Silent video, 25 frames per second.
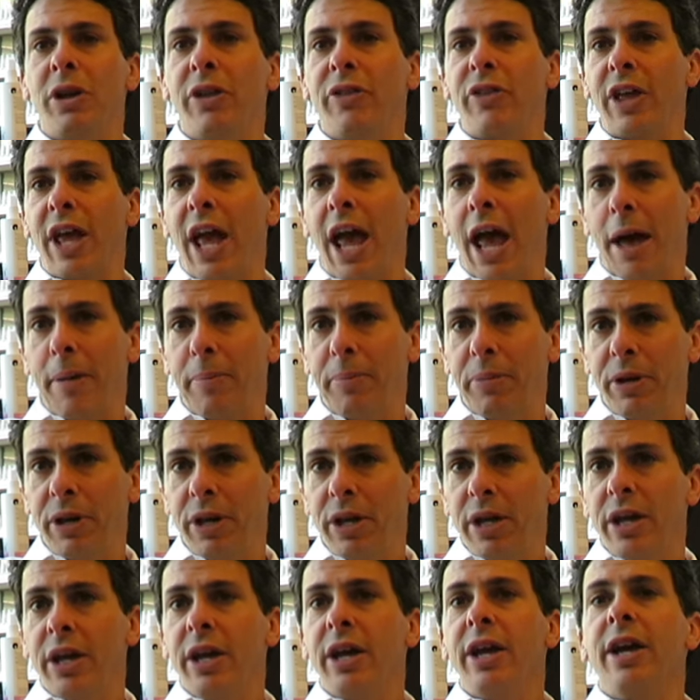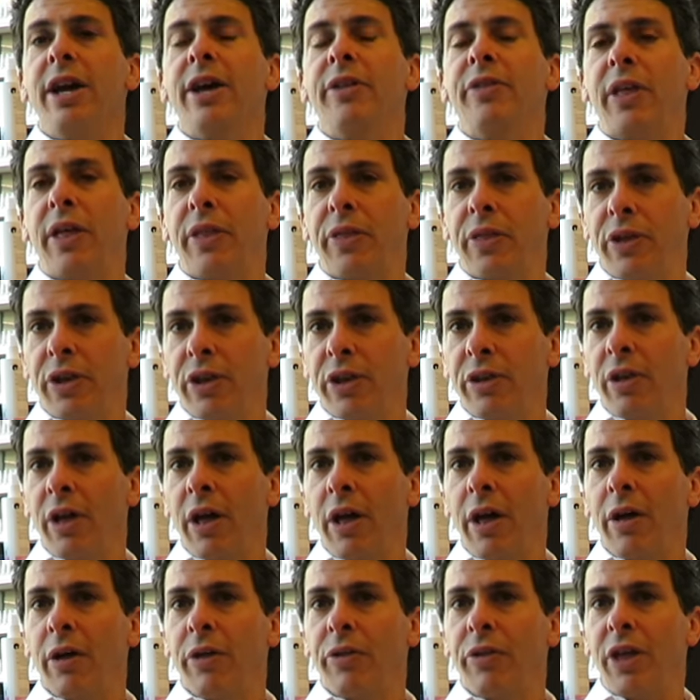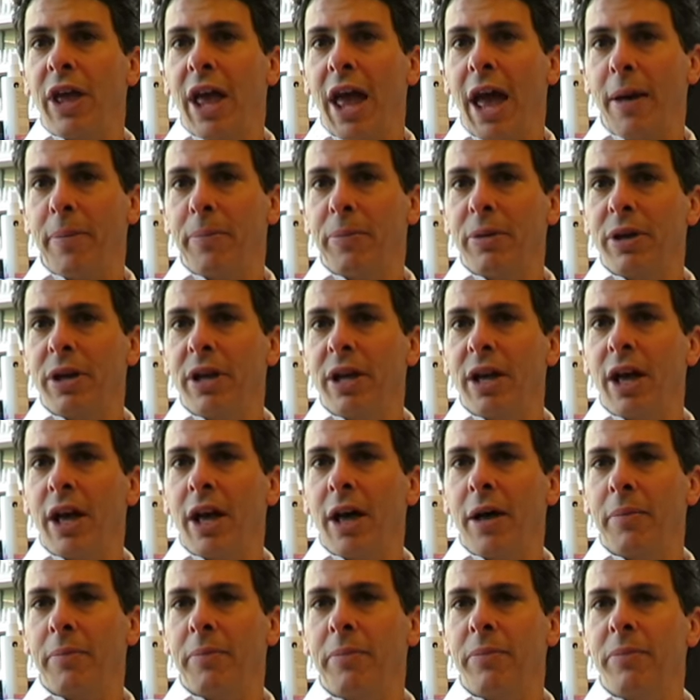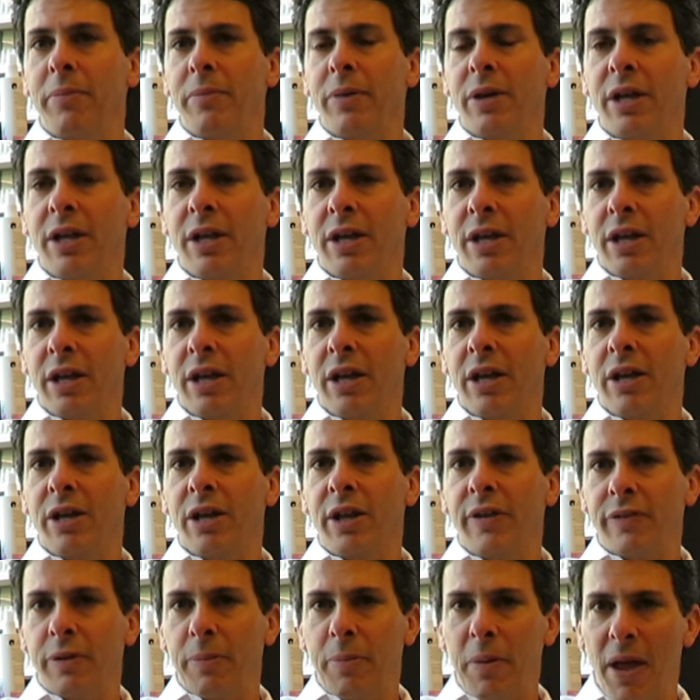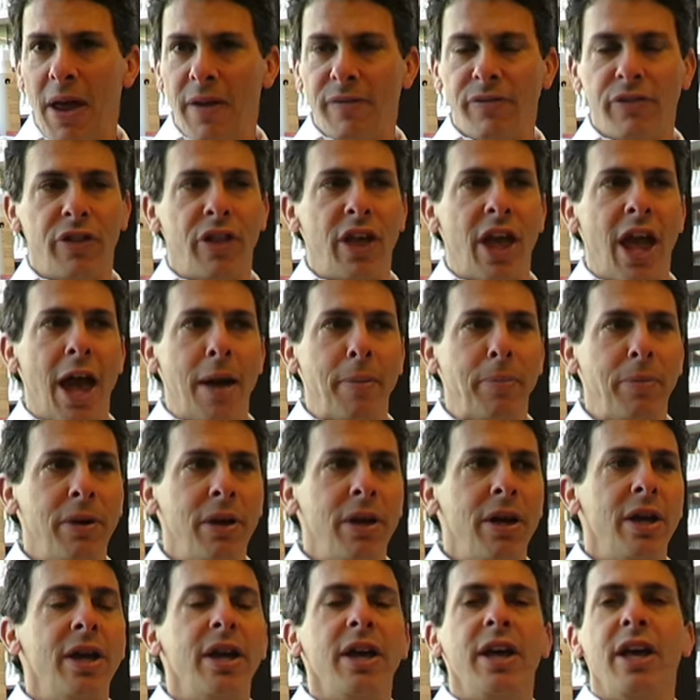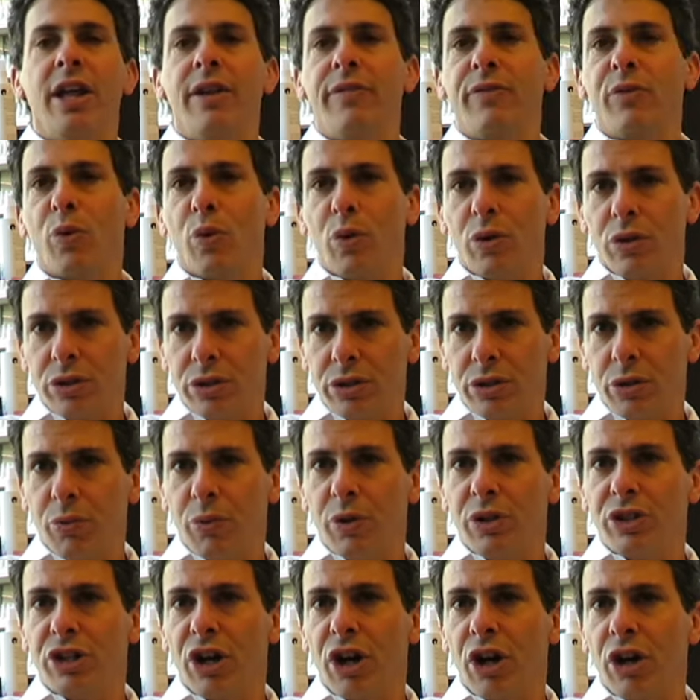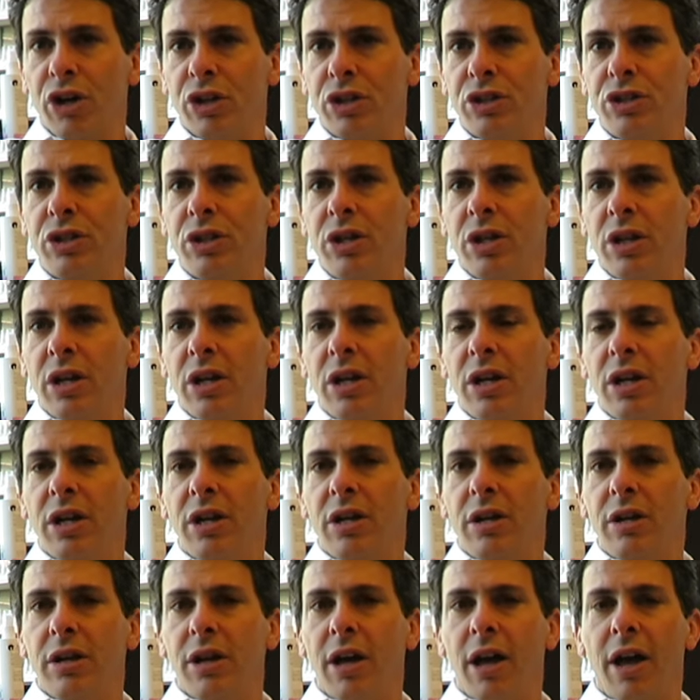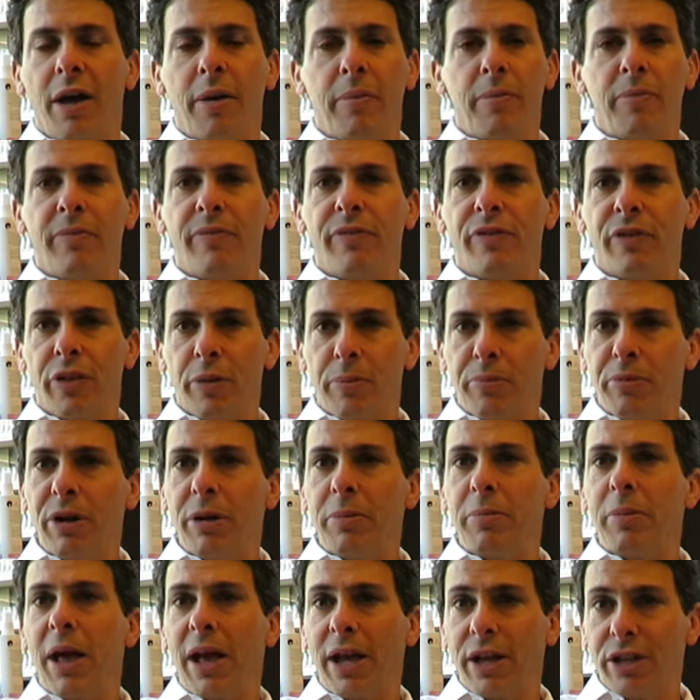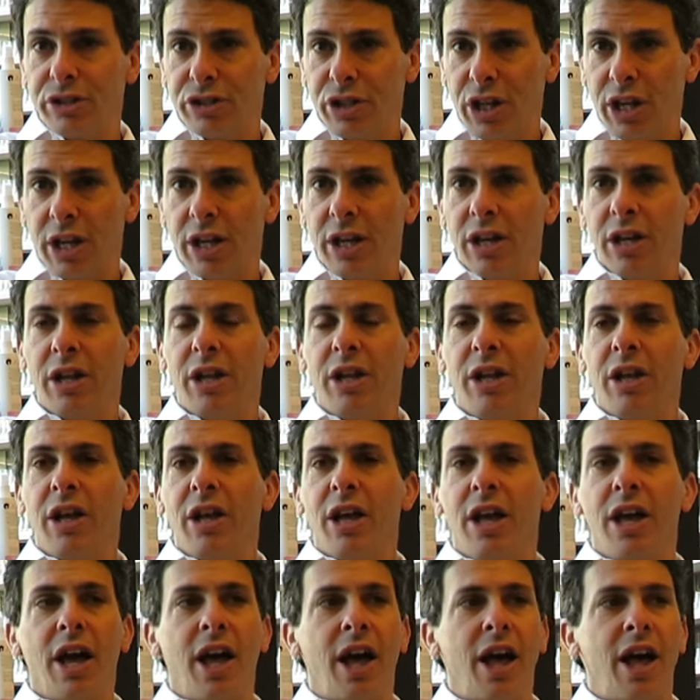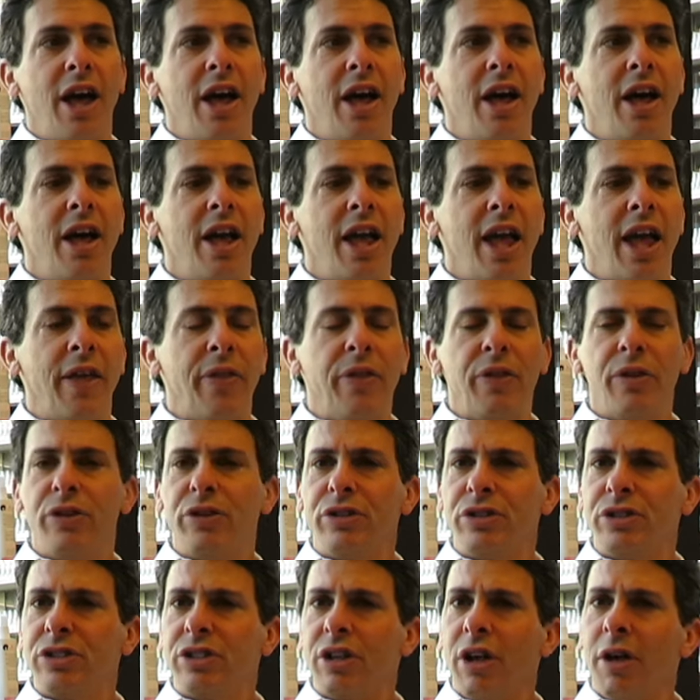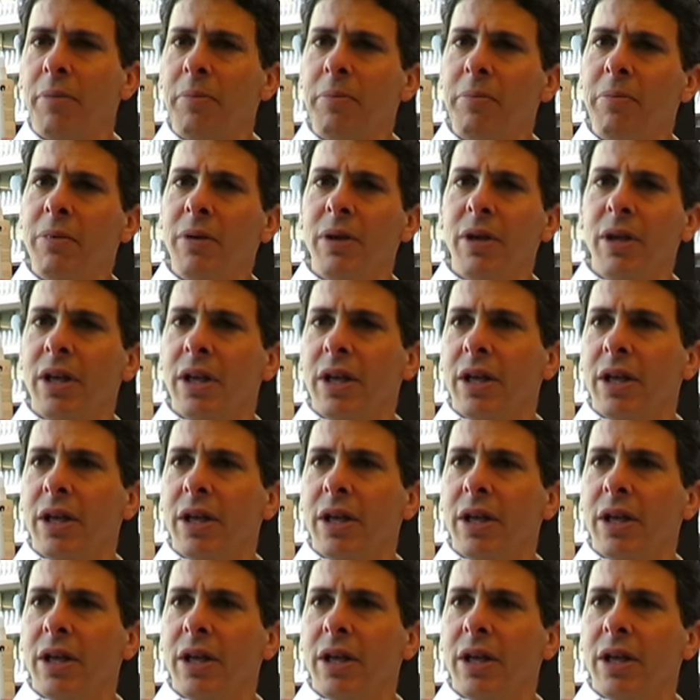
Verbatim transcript: it in the app. And then the uh, the app, um, eh, you have to pay for the app, and of course, we charge um, for the print magazine. Mm-hmm. Uh, and there's some